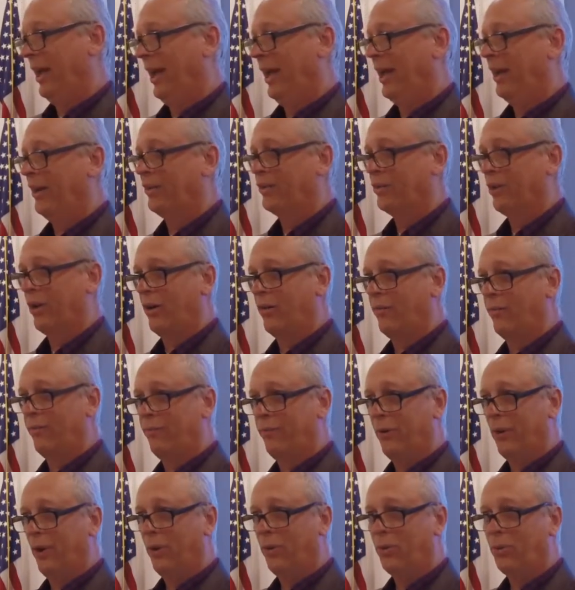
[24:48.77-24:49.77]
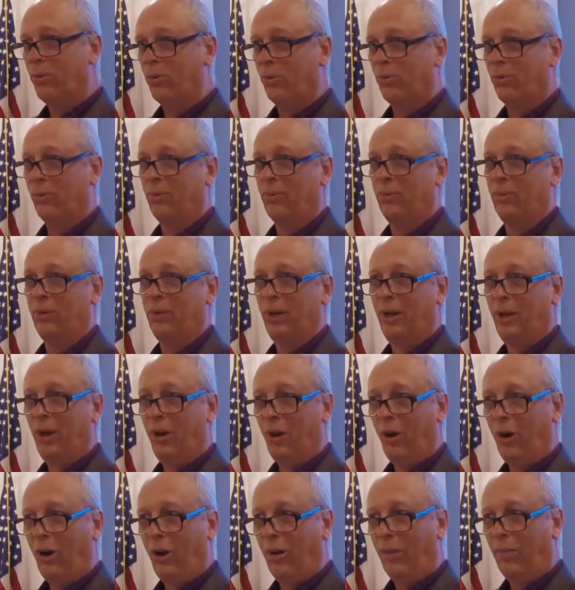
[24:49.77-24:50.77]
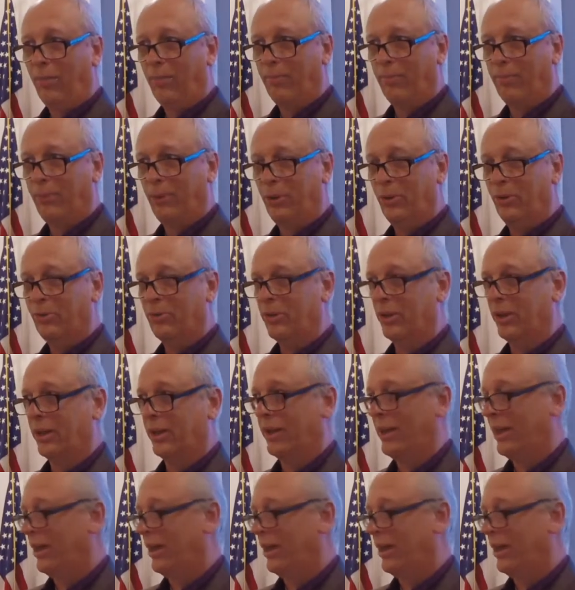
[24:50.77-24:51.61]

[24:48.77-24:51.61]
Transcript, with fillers: And it's our vocal music